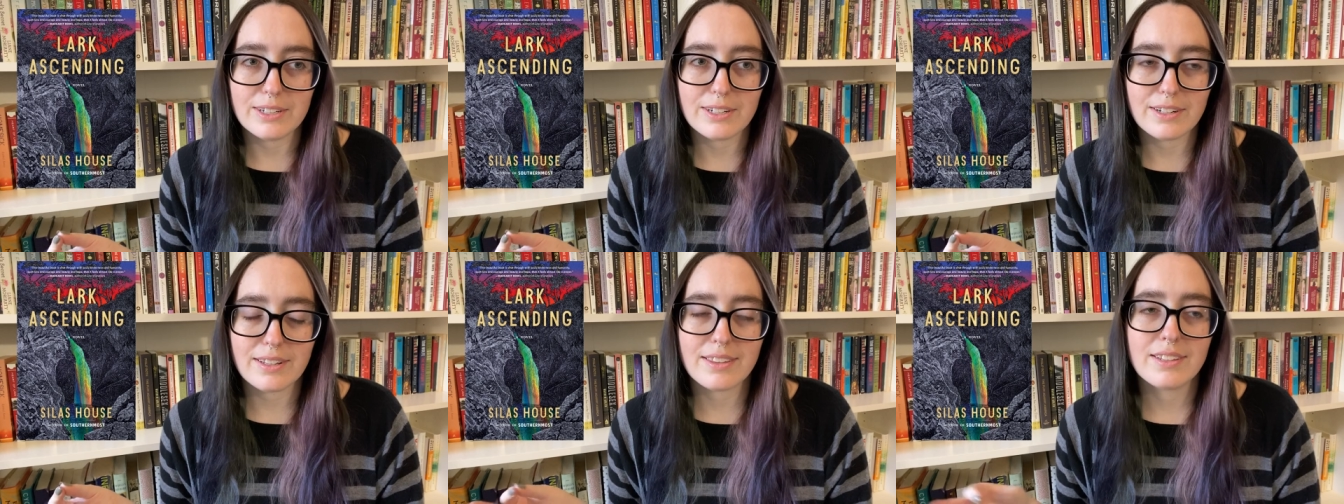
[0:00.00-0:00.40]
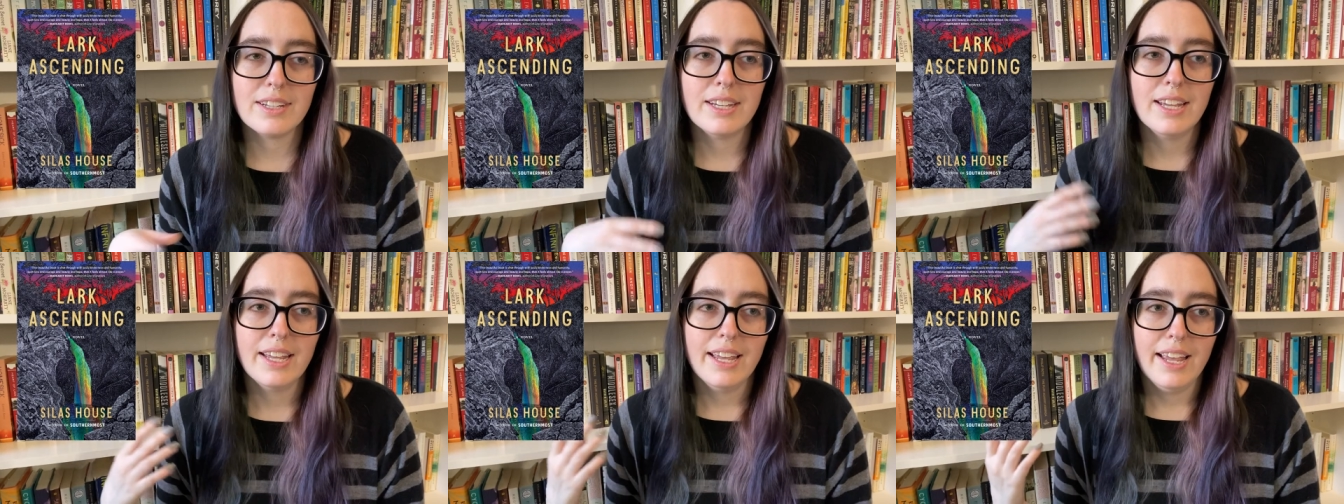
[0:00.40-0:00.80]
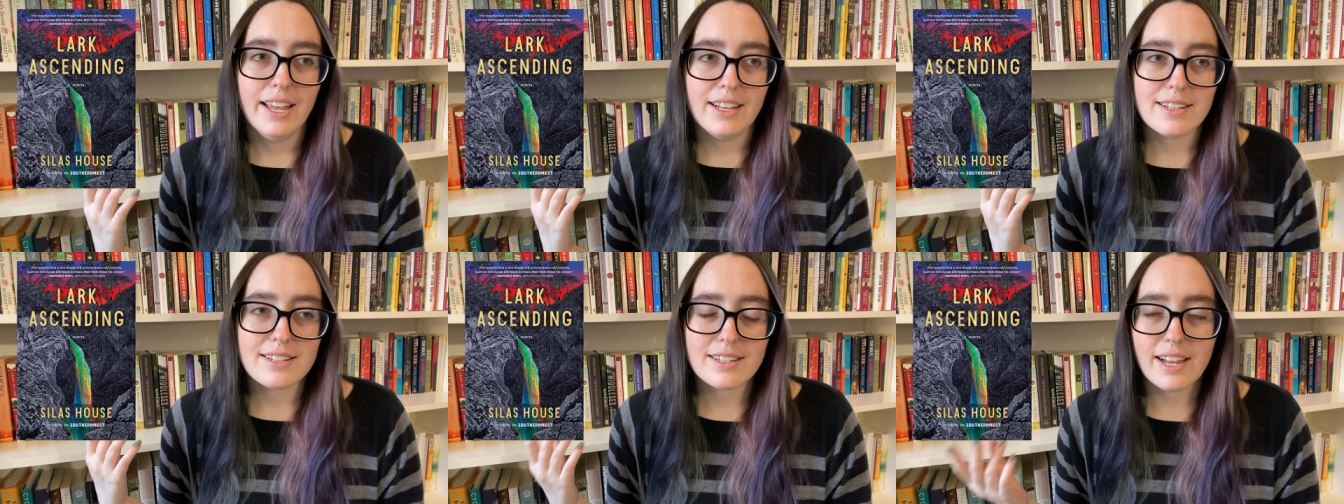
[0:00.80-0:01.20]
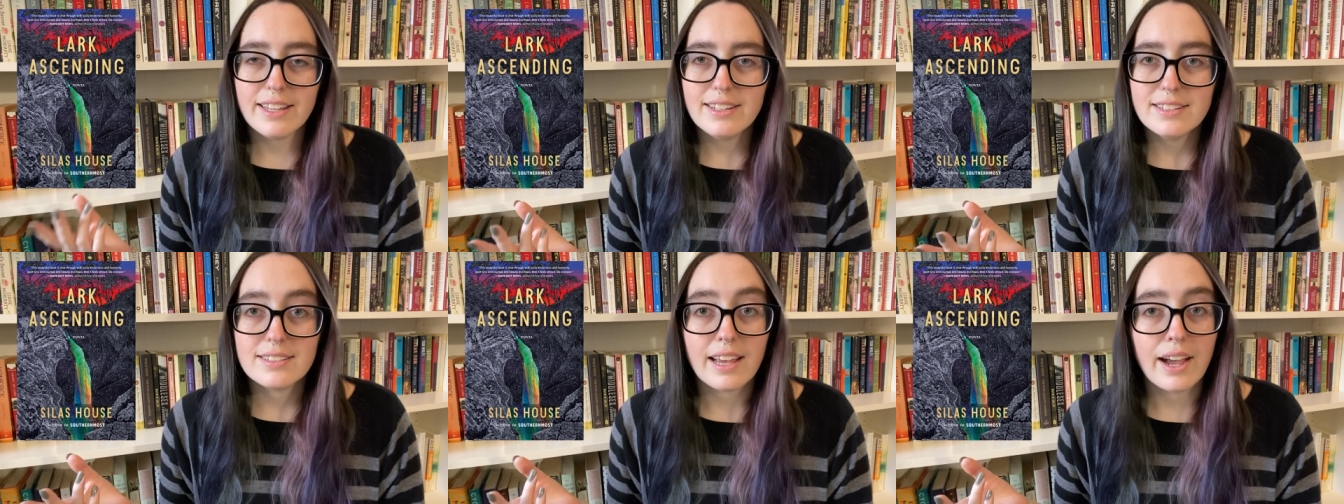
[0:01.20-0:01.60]
earth.
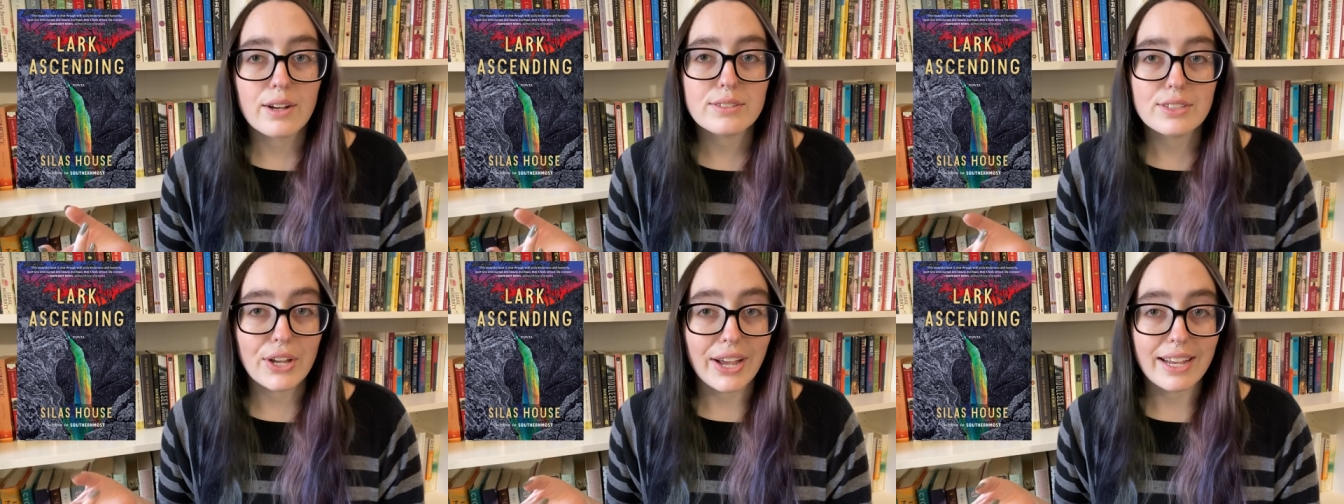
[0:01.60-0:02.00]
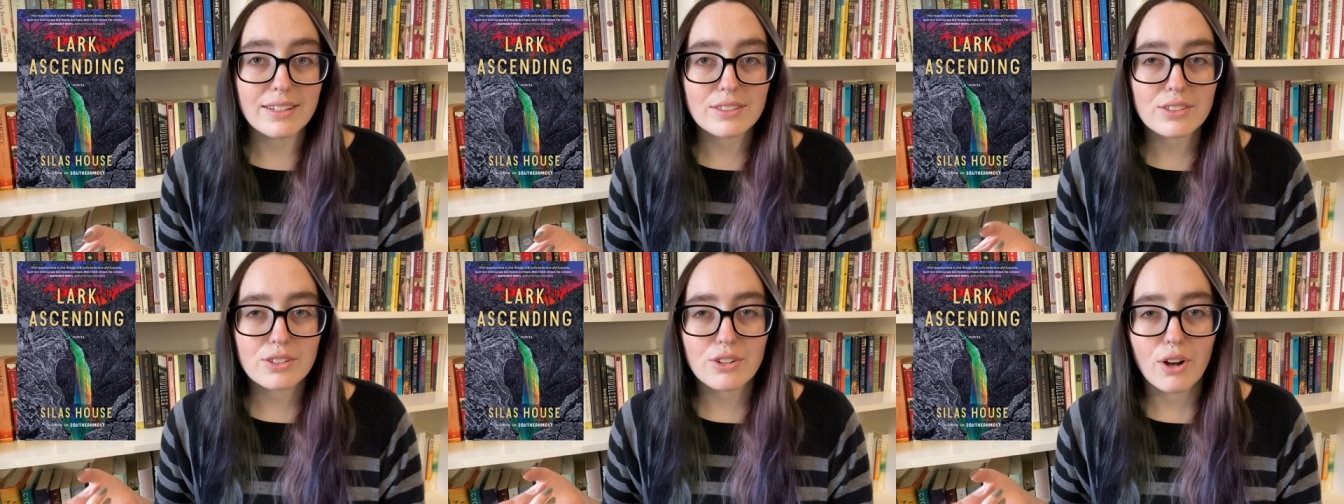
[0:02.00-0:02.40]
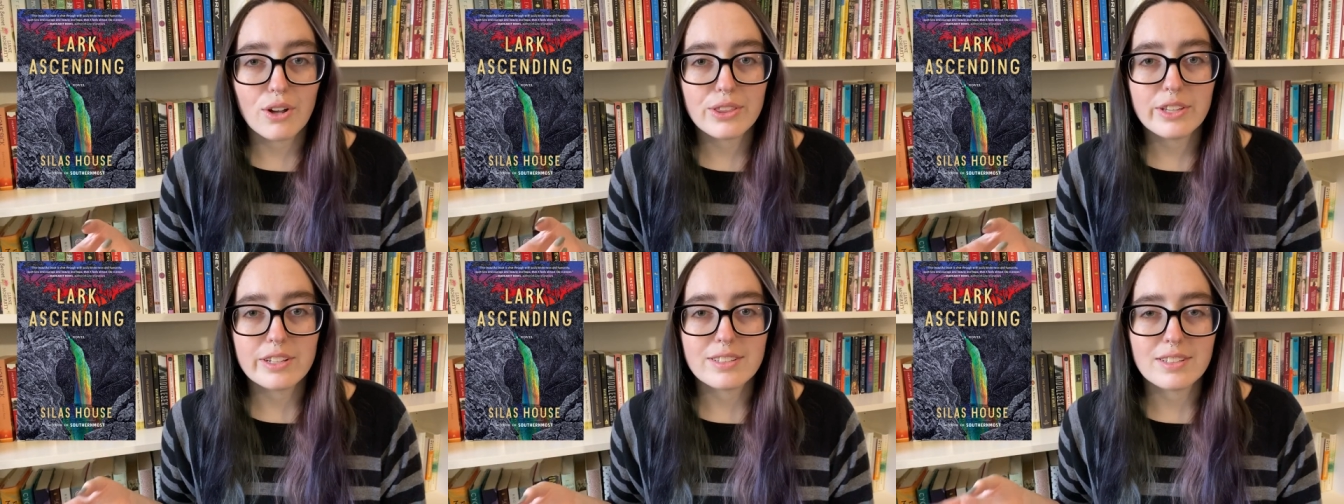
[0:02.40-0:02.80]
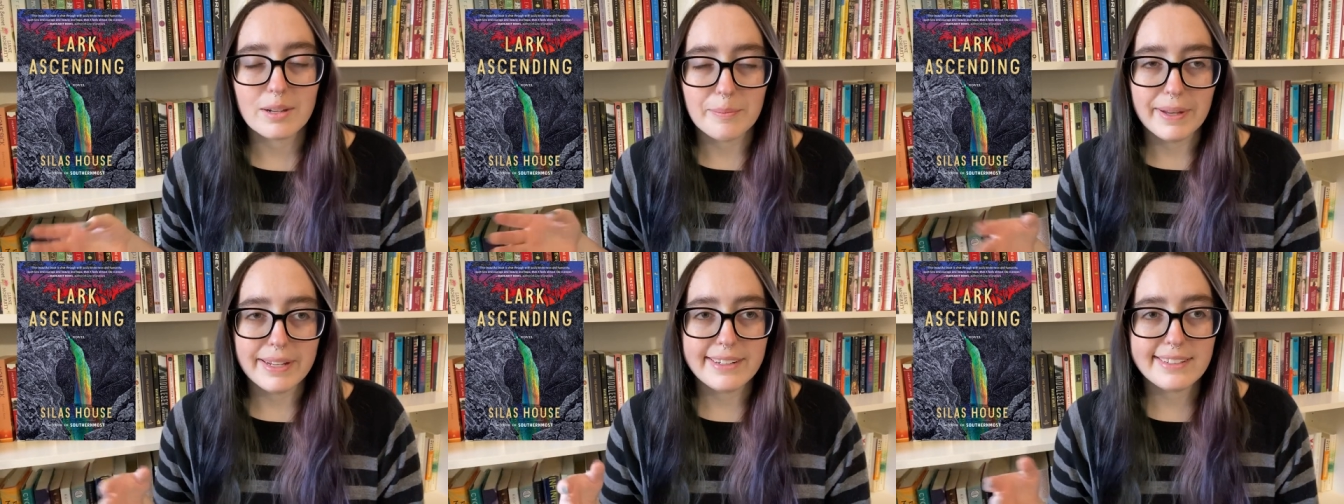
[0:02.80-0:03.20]
Silas House has called this a
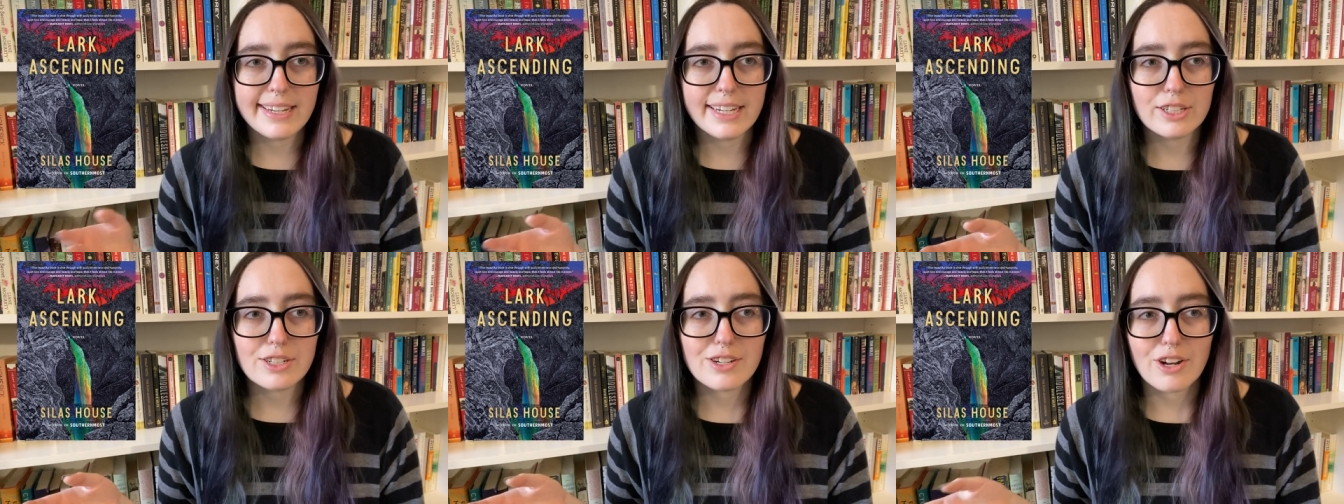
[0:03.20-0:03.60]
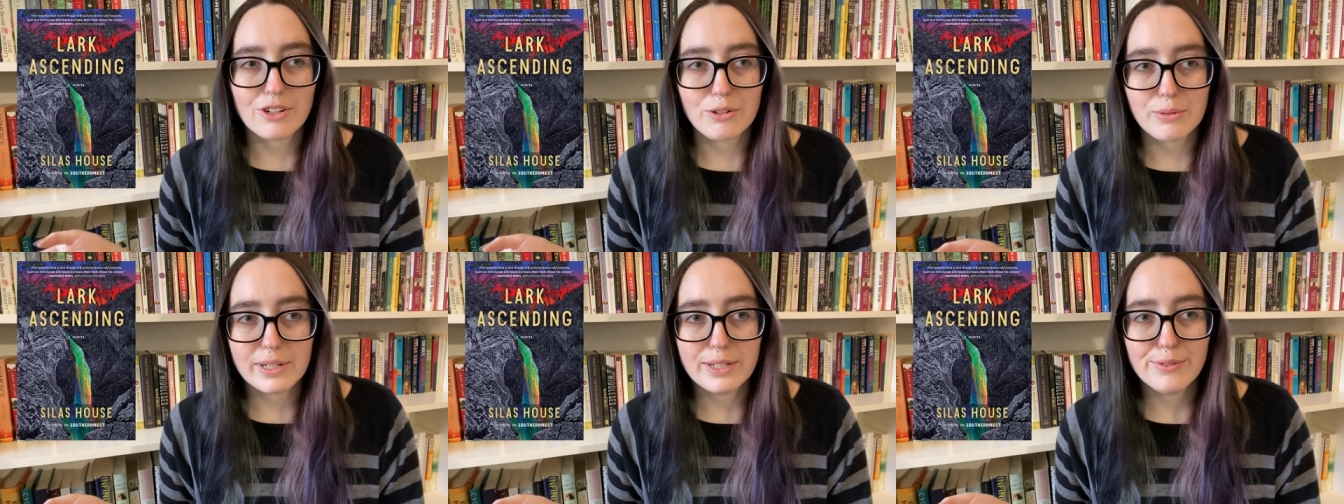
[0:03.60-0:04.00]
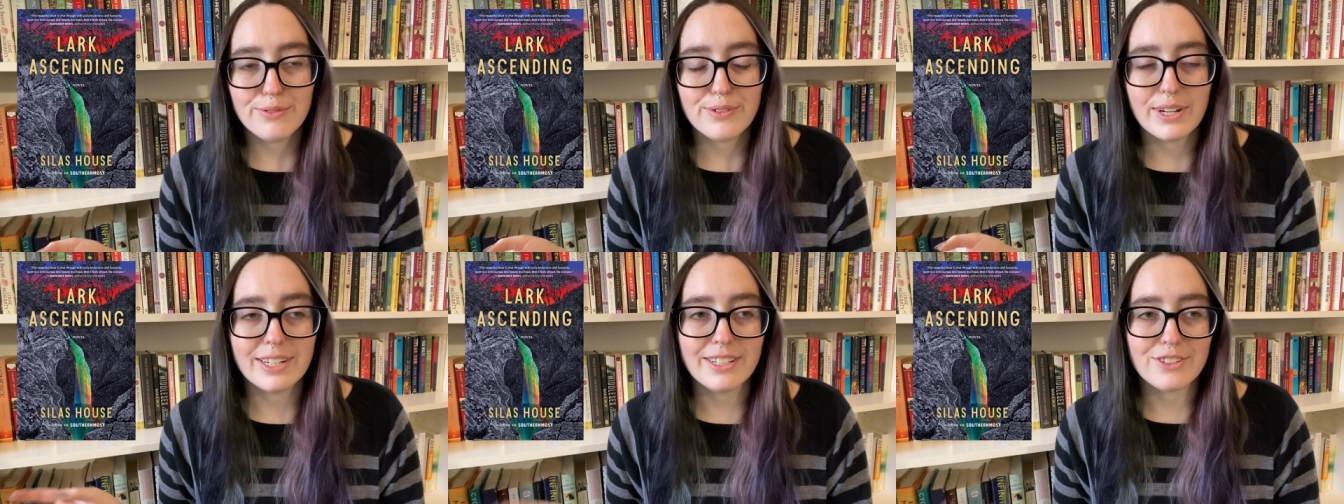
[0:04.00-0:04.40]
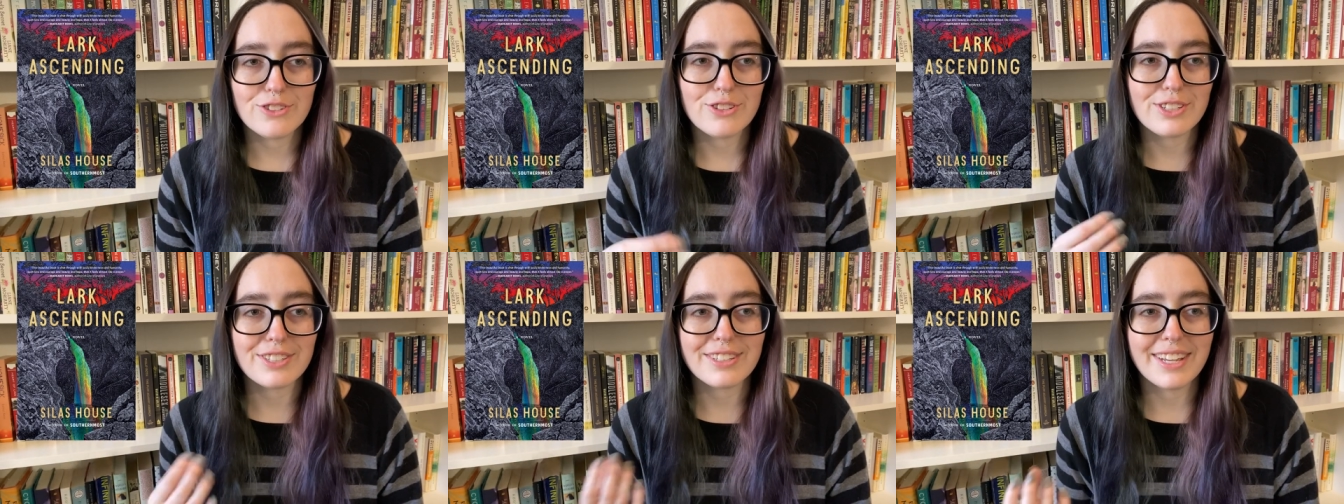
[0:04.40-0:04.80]
meditation on grief and it's
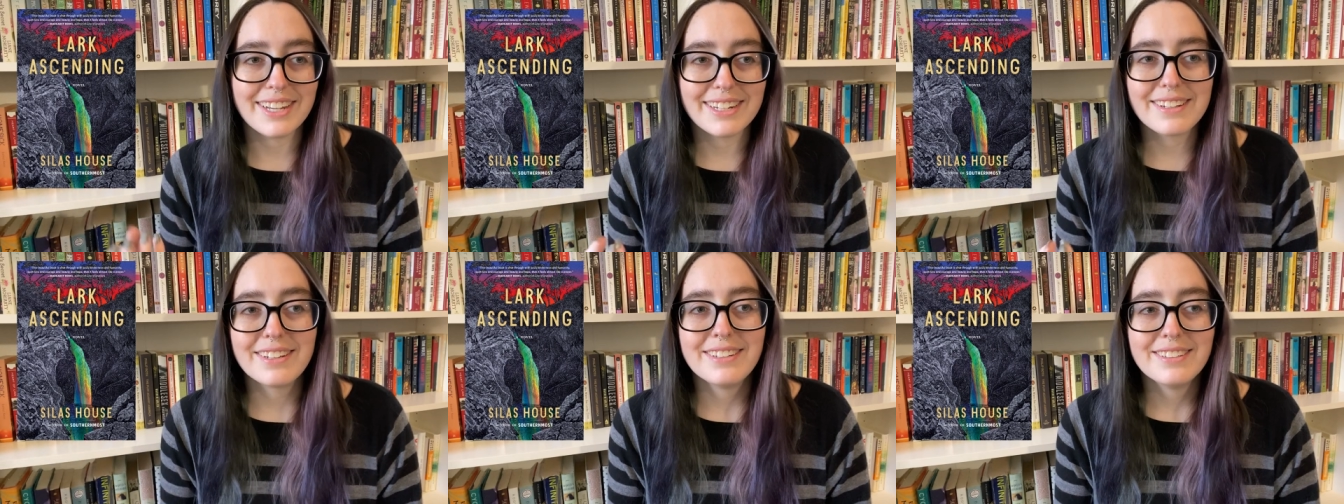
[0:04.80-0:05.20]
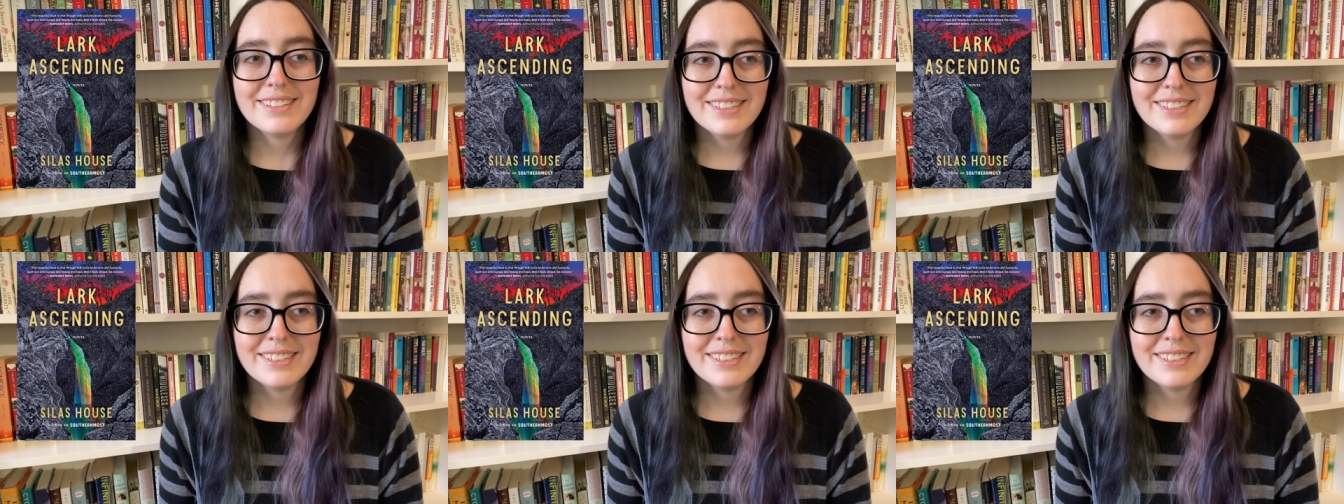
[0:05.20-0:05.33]
just like